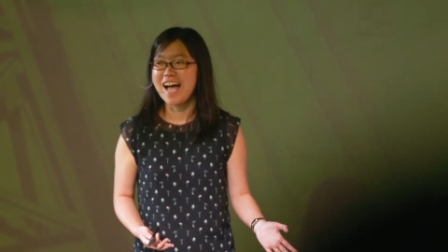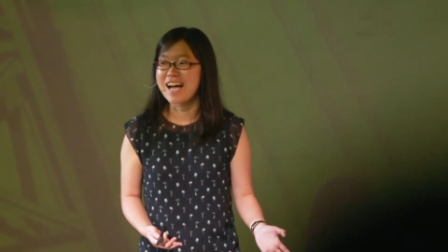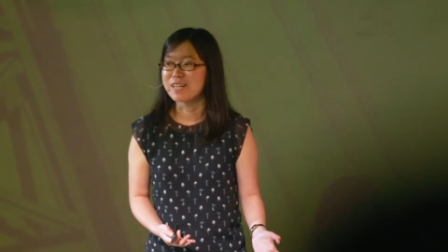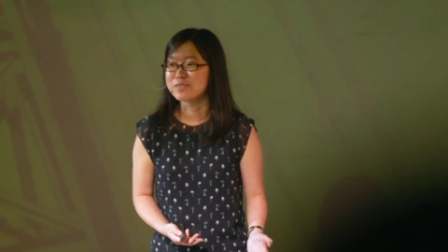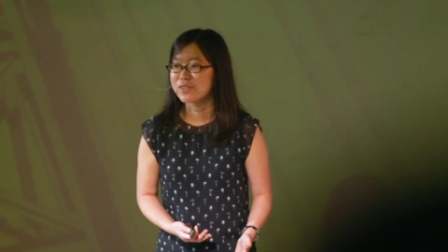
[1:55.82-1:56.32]

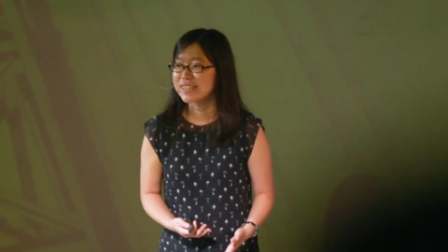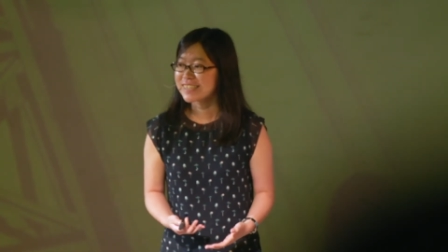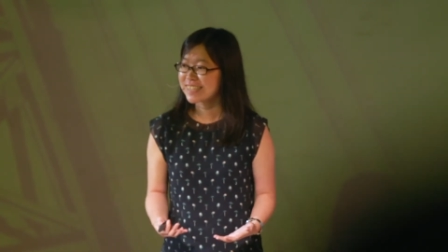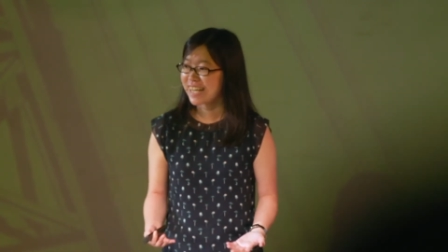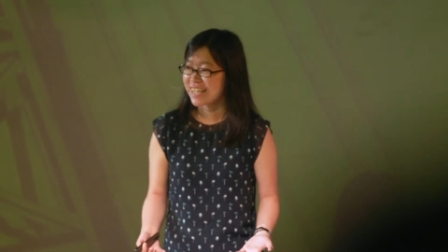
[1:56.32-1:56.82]
Uh, so in
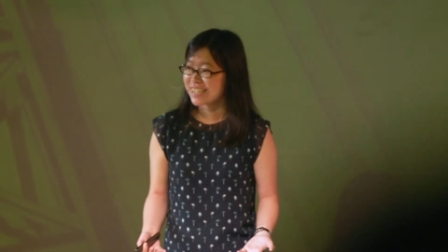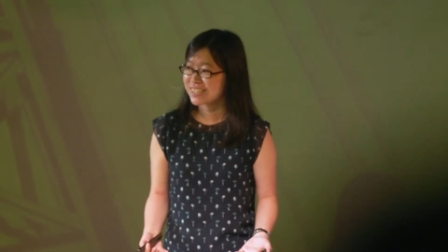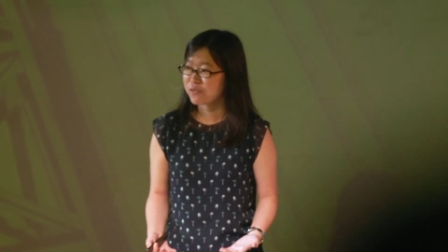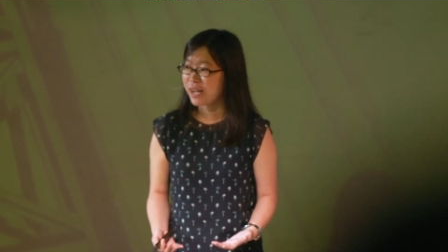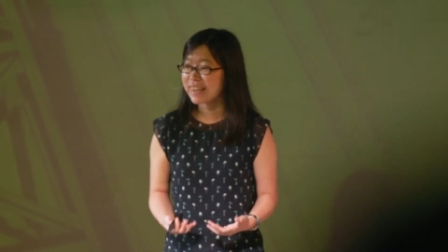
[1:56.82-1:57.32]
this case,
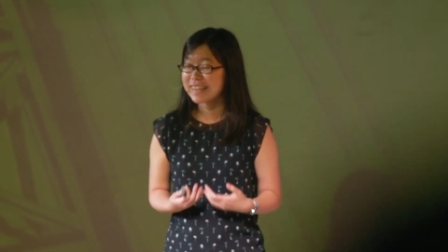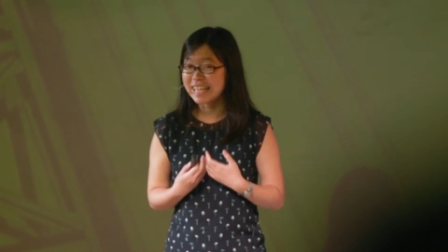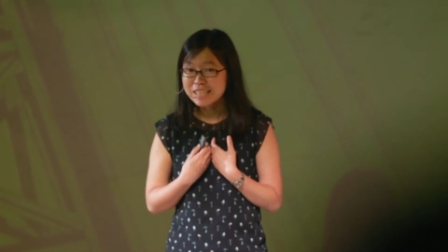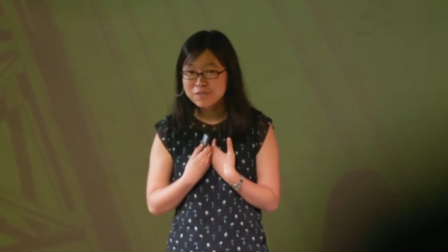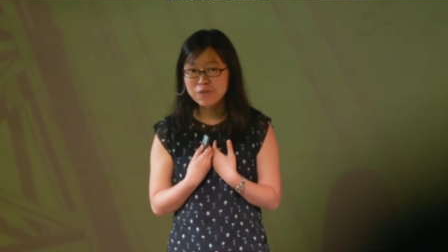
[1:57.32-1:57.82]
the right
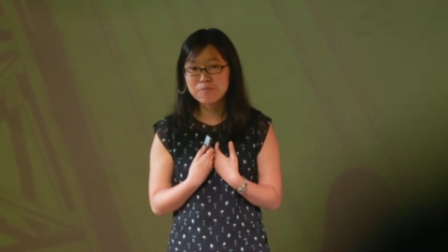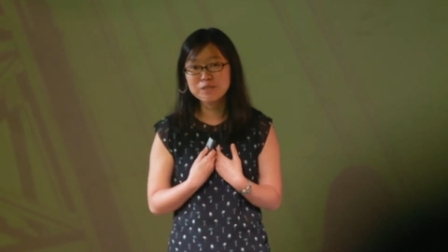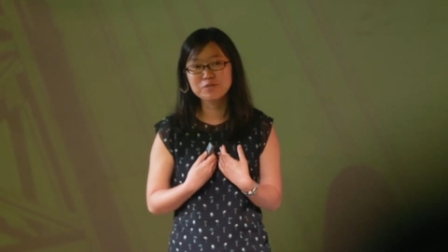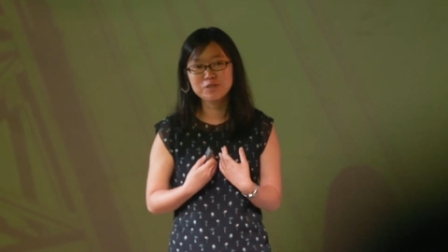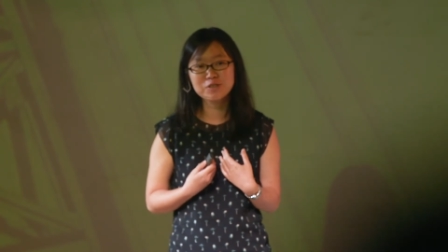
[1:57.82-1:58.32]
thing for me
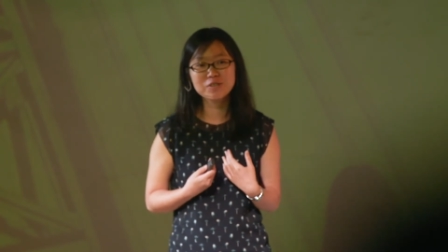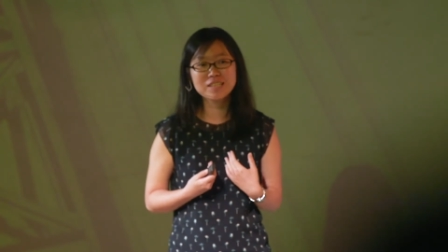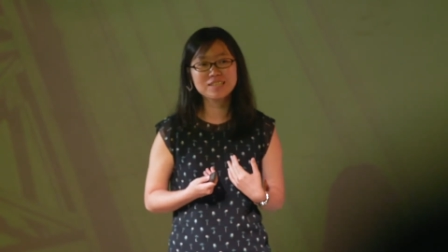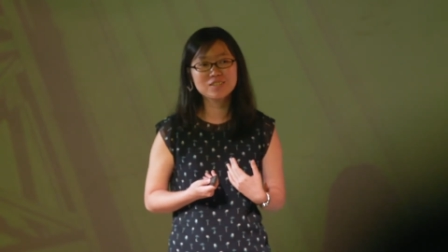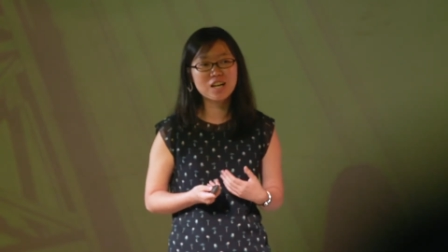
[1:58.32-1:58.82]
to do
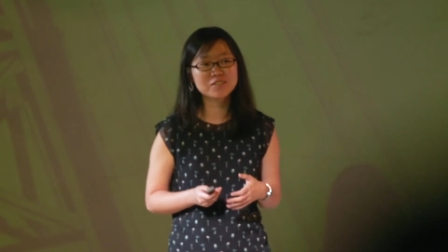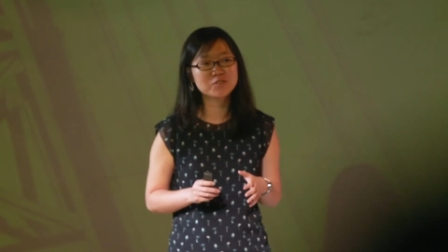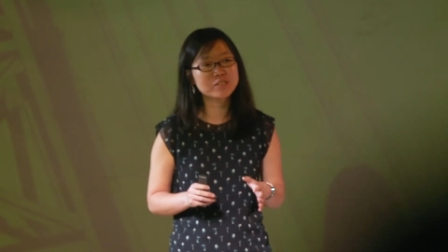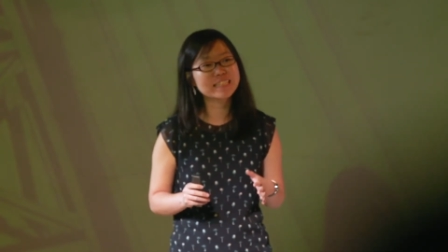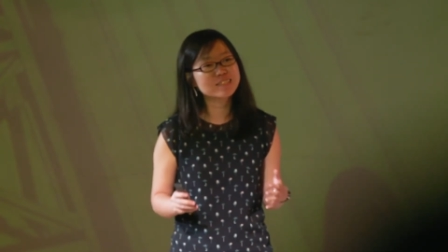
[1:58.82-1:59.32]
is not
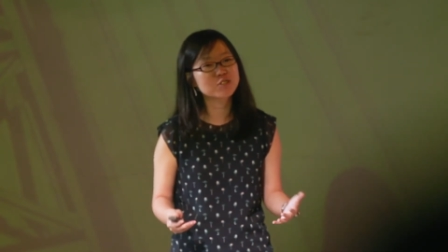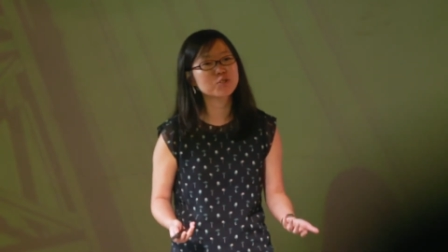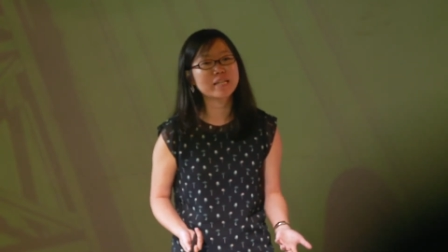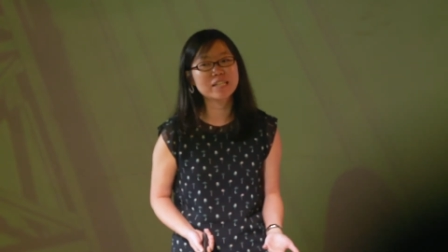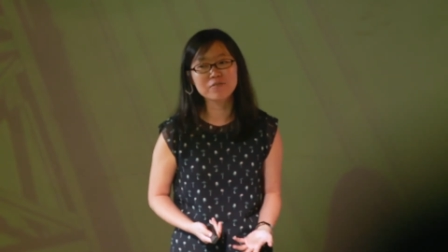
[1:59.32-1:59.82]
to eat
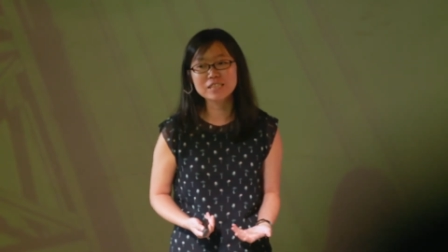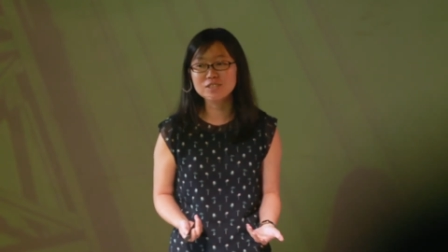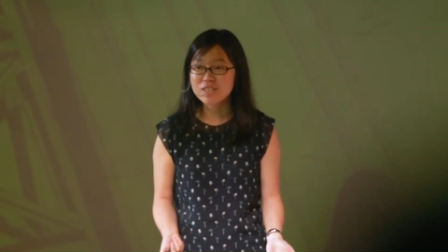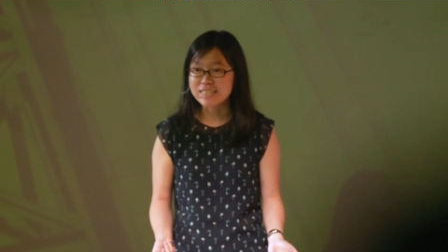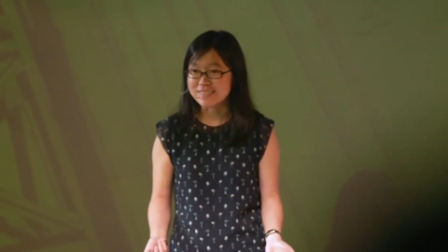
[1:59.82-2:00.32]
too many of
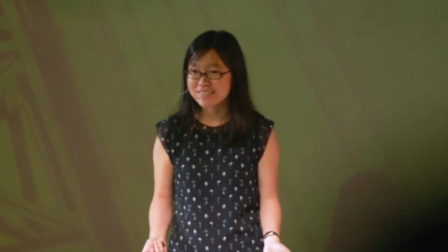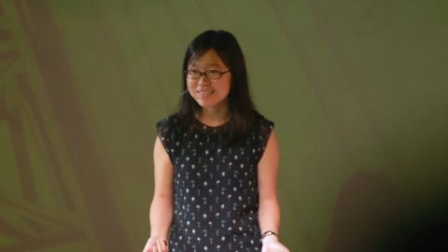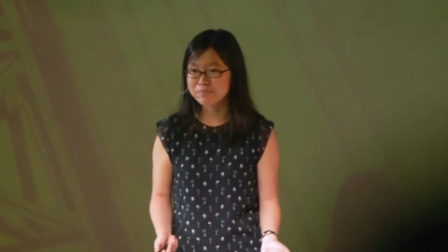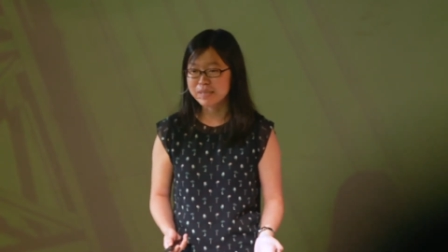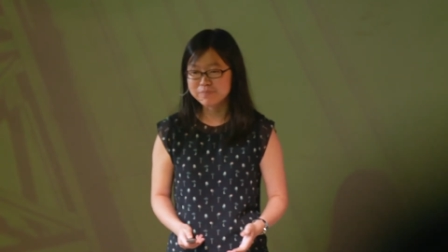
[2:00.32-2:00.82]
these
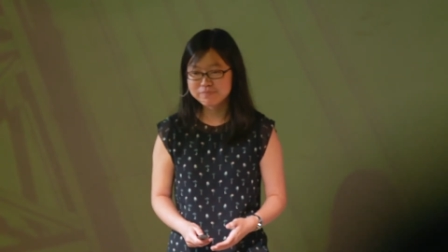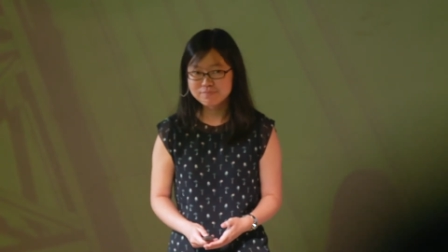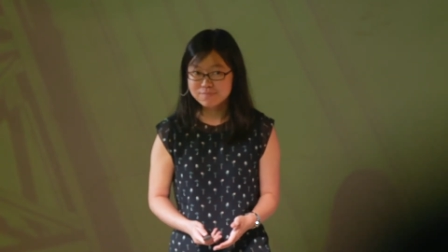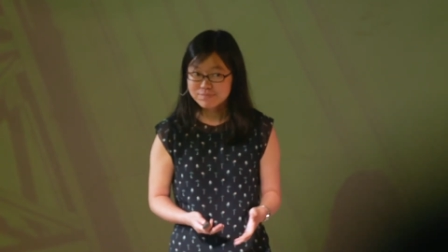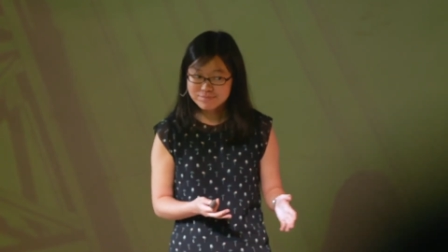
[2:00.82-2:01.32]
donuts. But
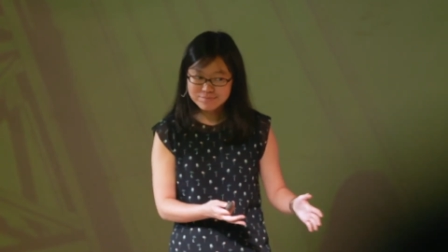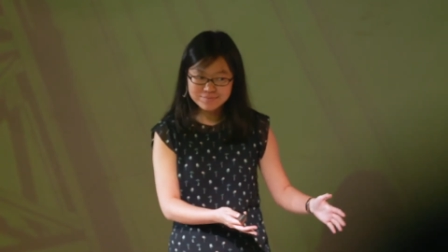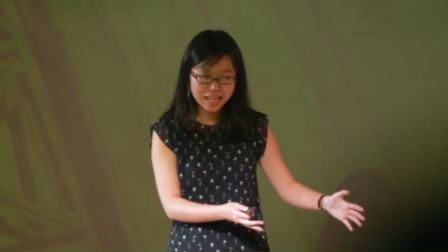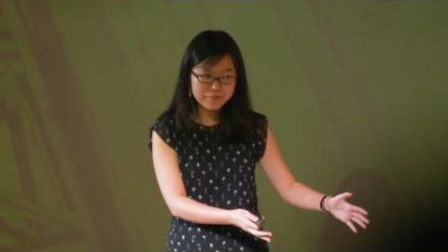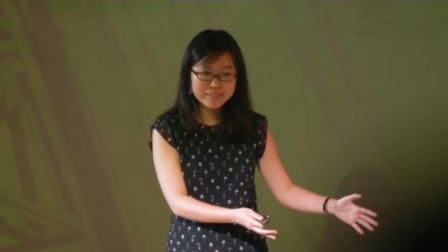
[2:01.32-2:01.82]

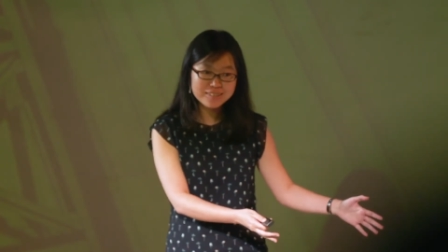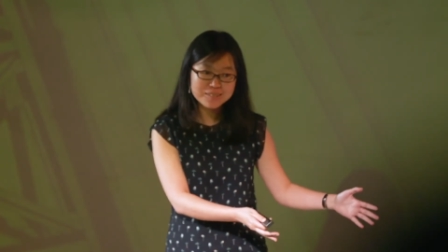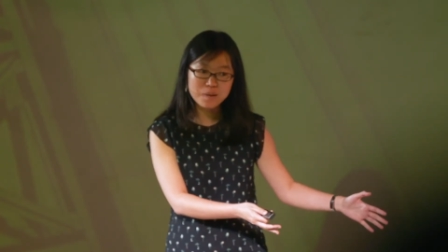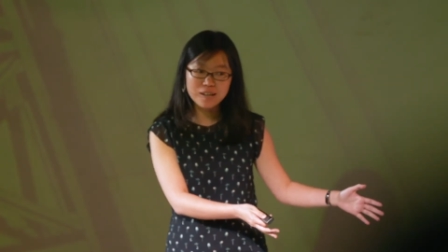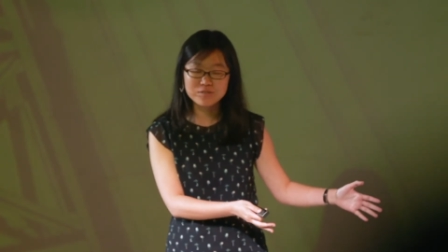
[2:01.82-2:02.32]
having
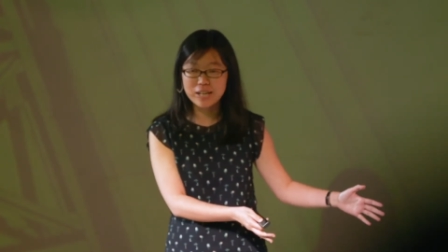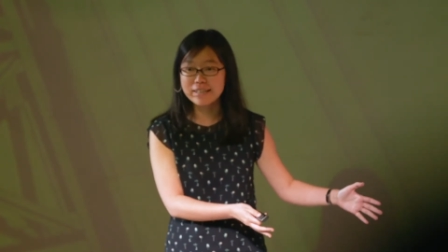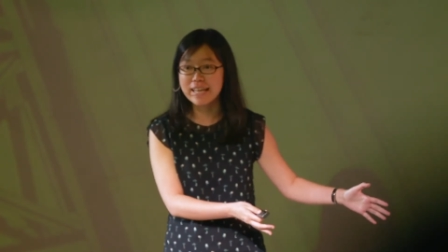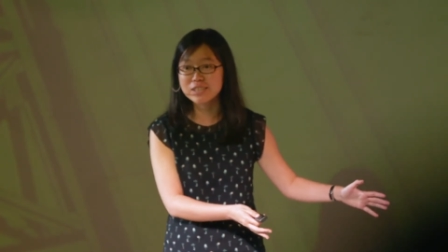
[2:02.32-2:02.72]
this box right